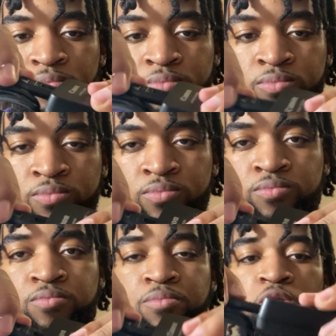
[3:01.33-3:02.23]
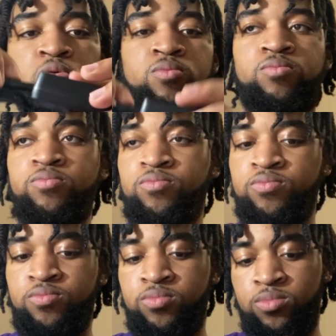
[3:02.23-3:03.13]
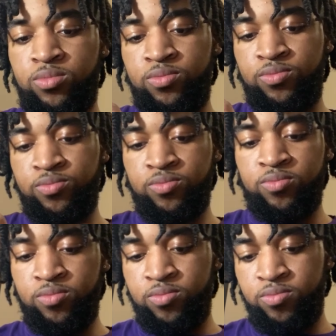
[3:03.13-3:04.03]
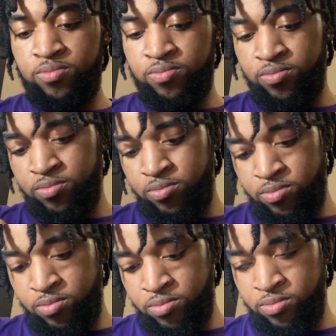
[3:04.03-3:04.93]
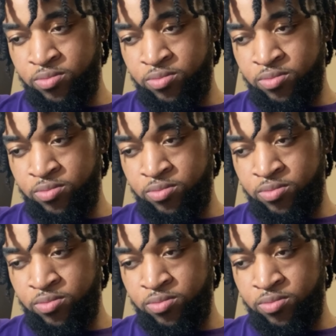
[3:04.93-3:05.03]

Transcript: Nothing is said.